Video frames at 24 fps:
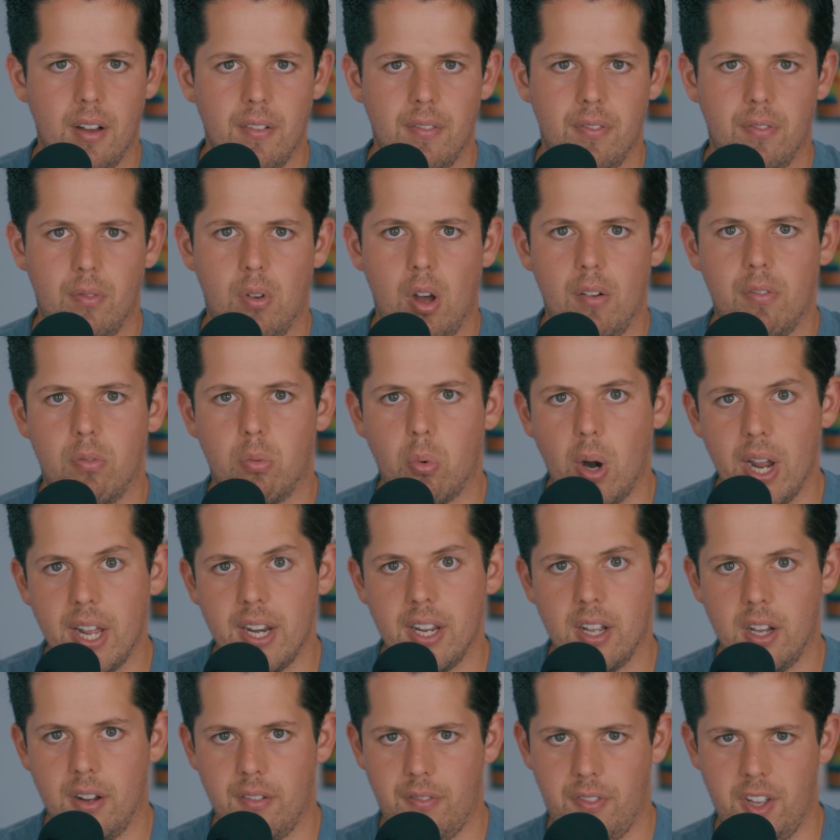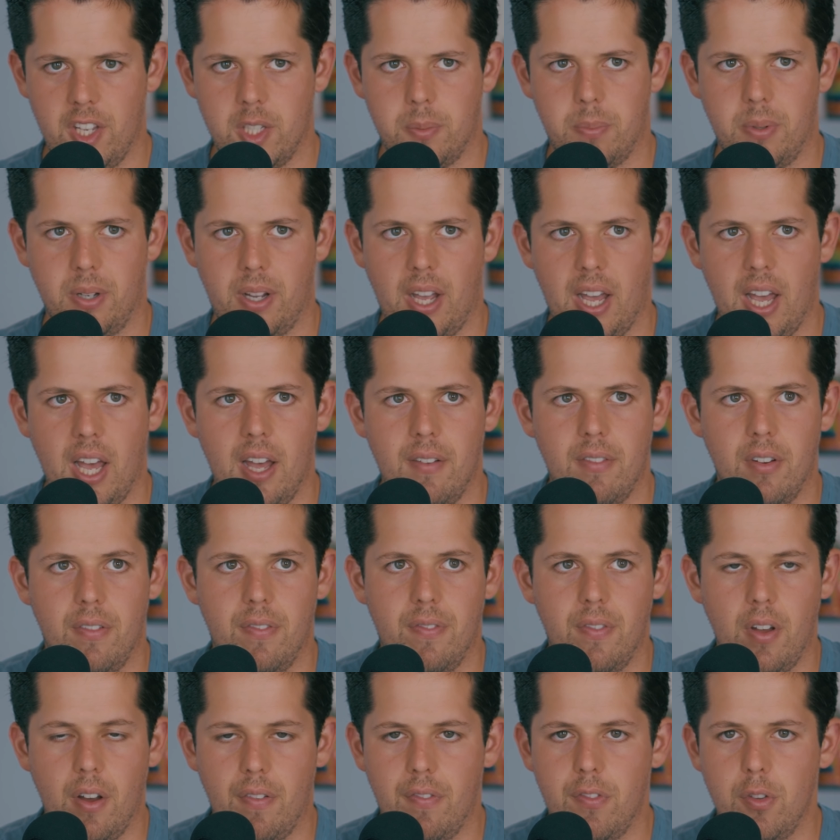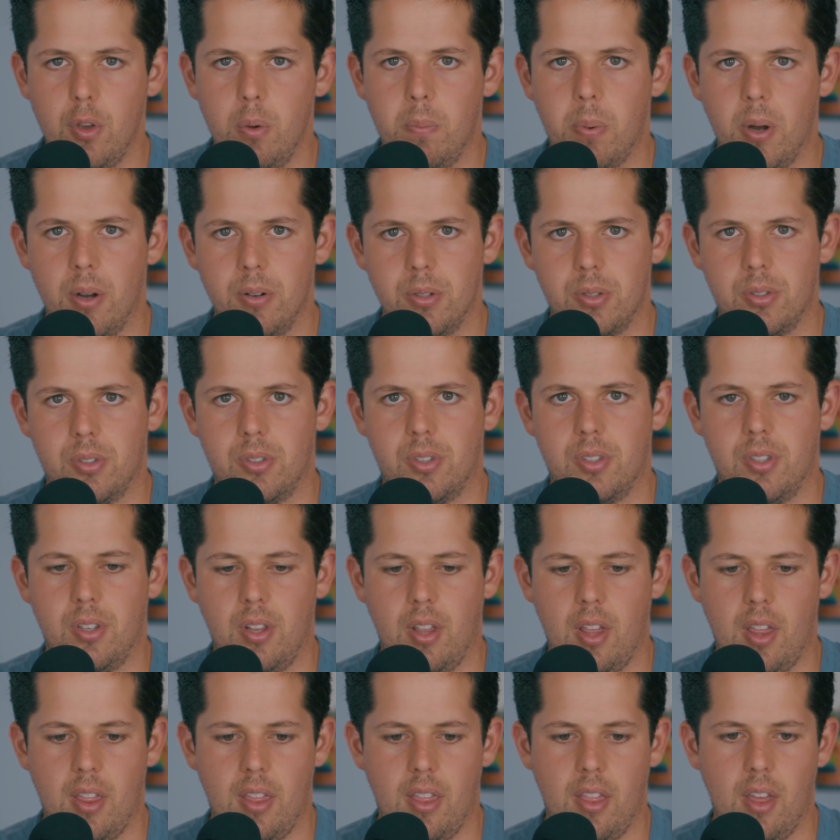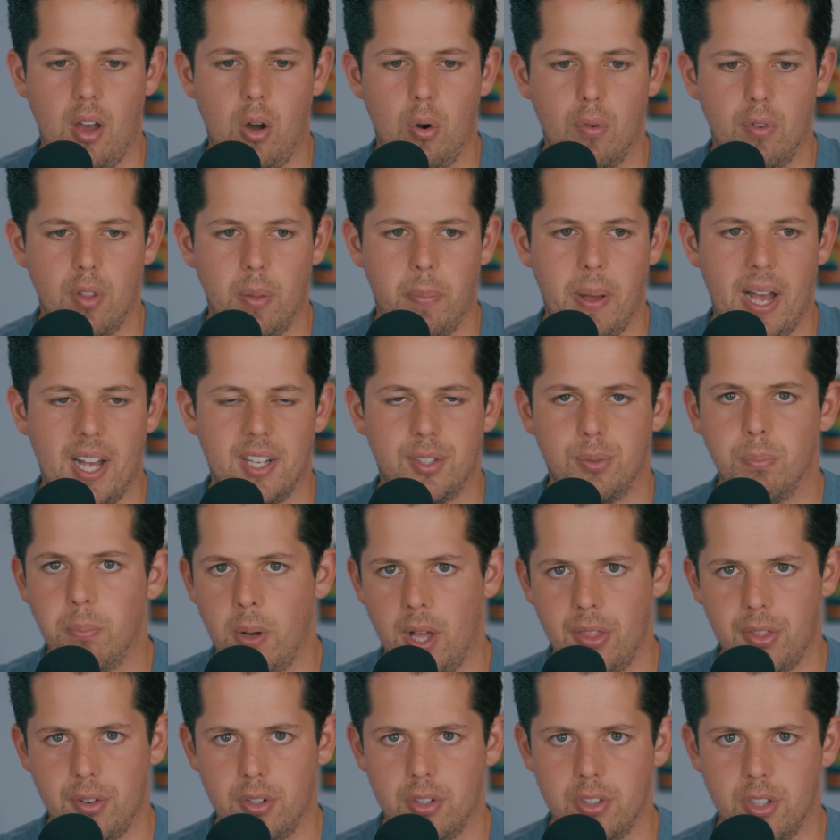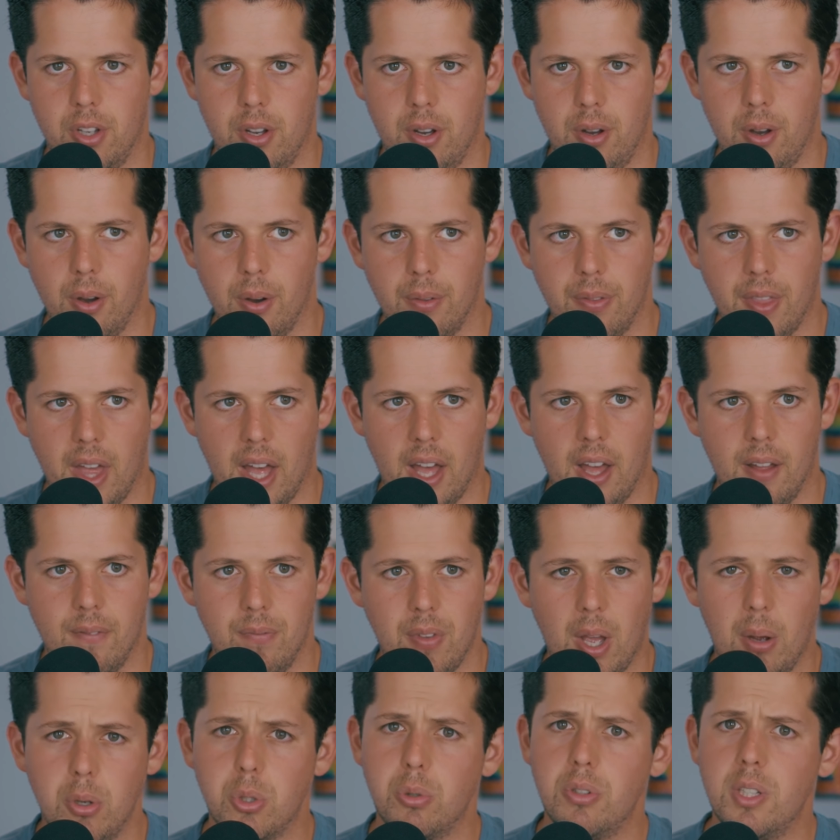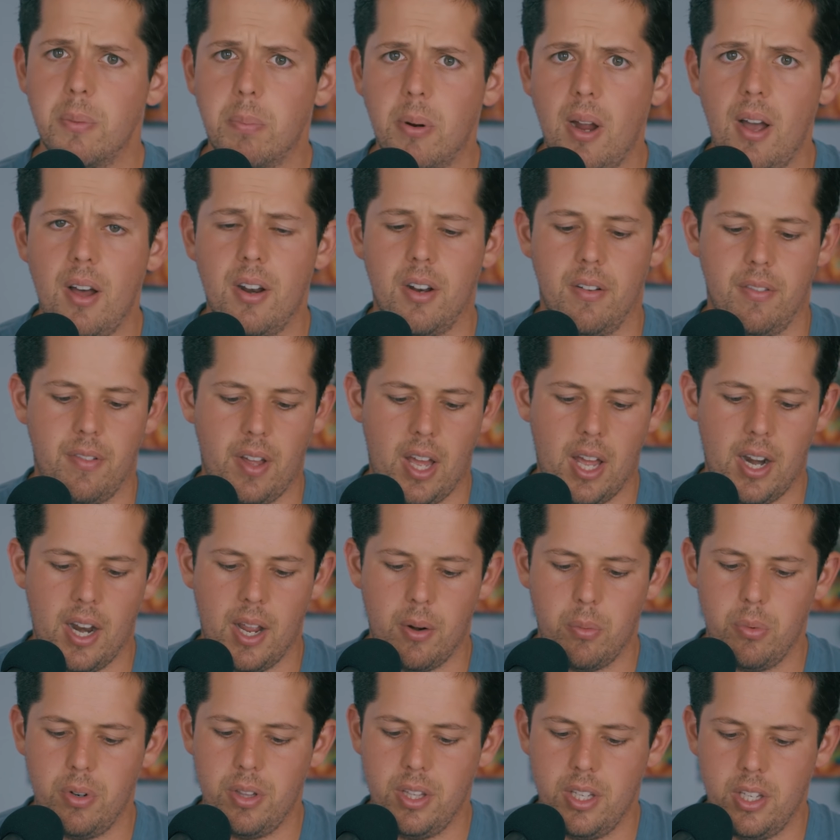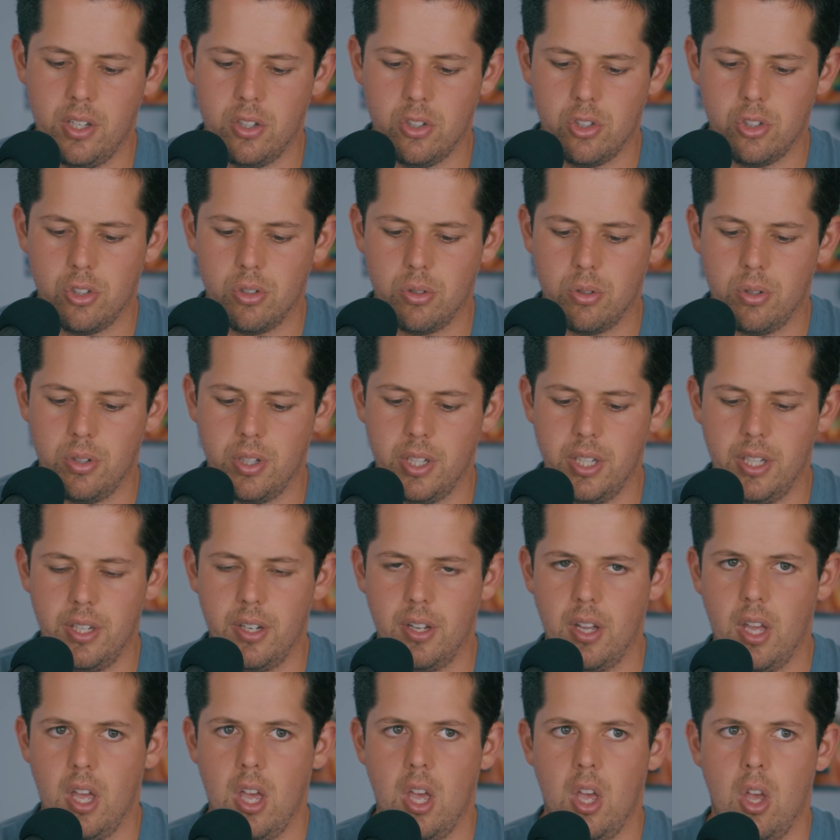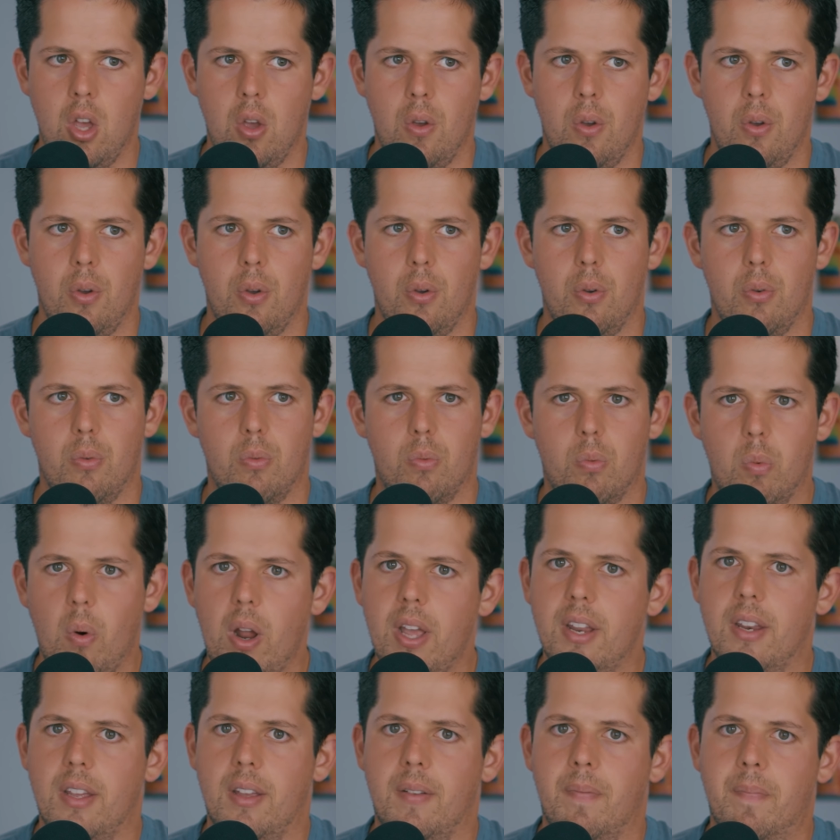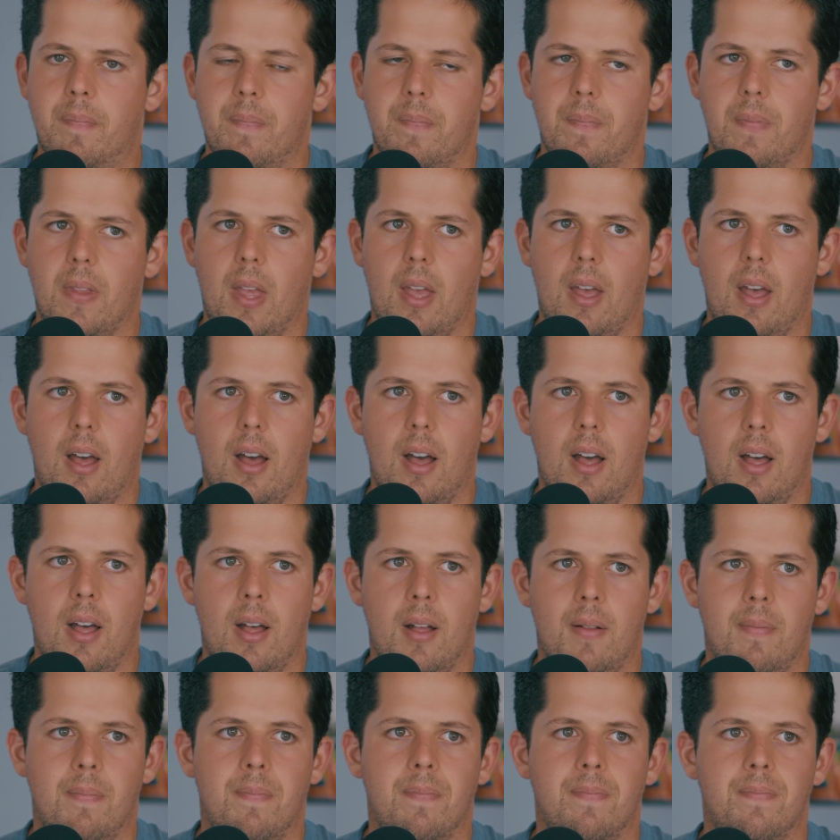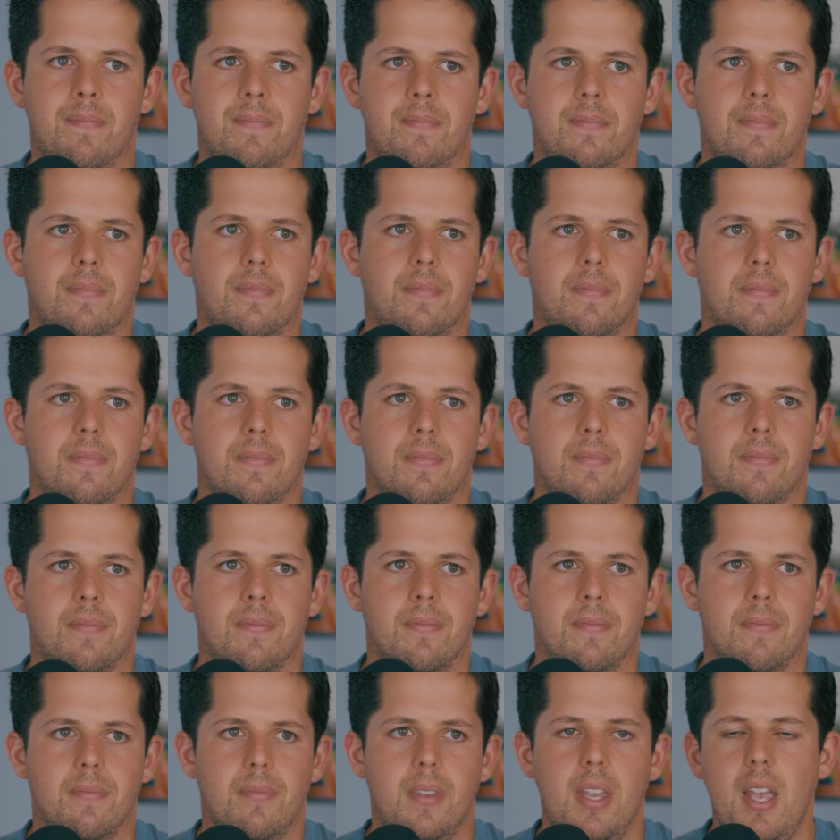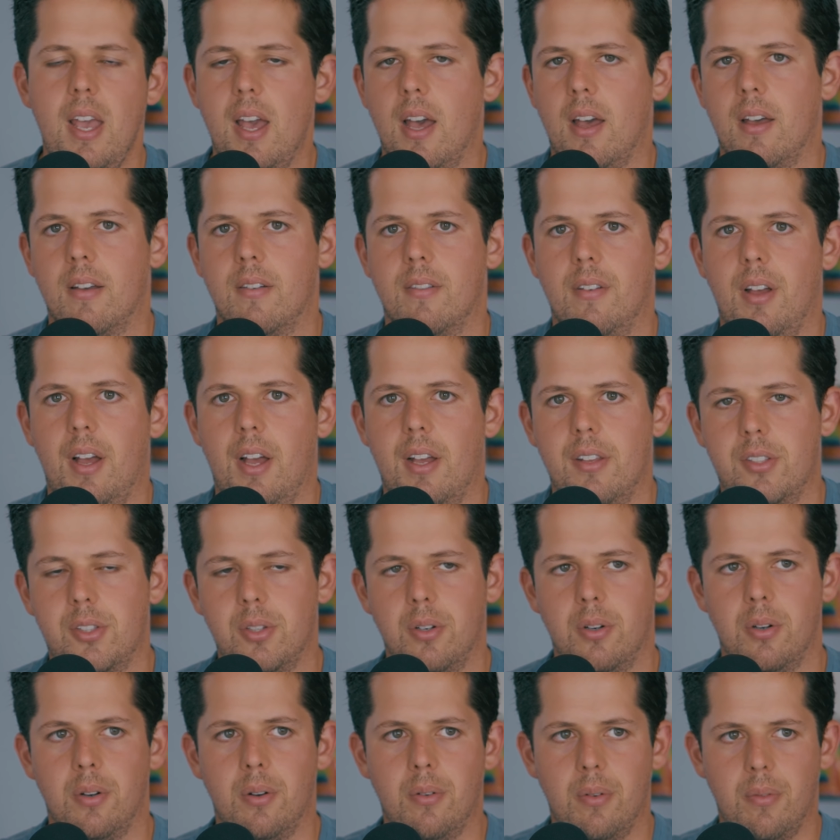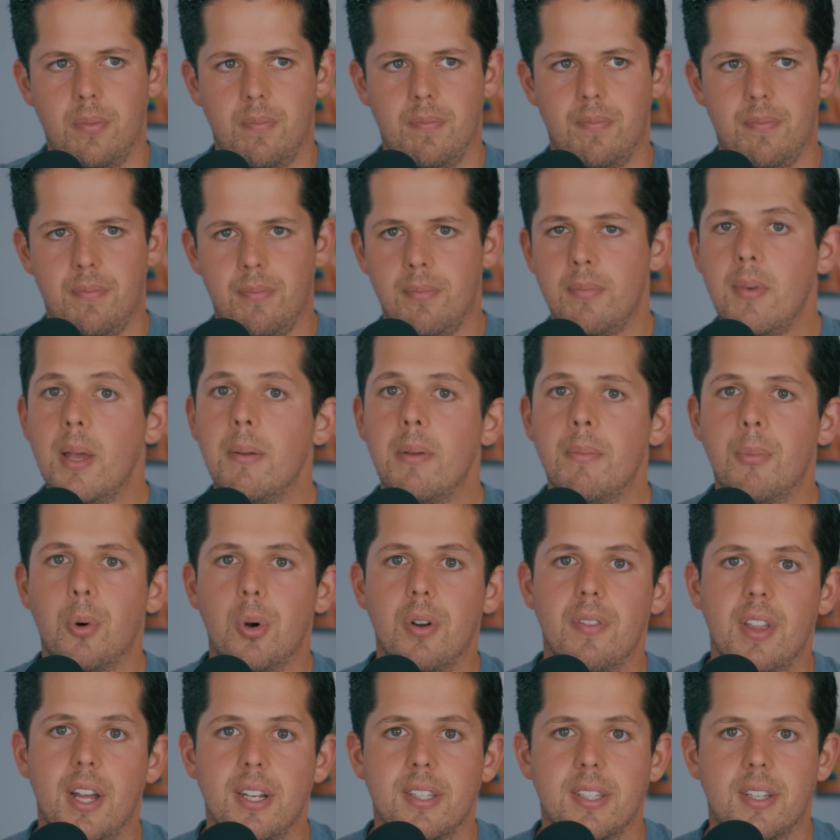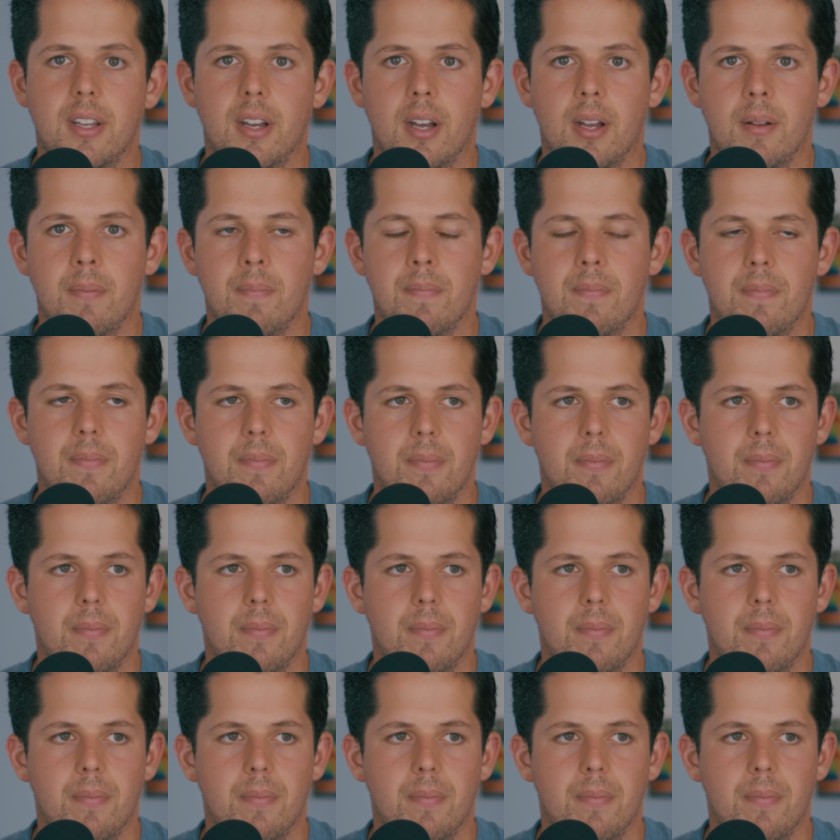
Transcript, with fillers: of, of writing on Facebook. I have a, a, few posts uh, over the past month or so that I was really proud of, and I really enjoyed writing. Um, yeah, so maybe more of that to come.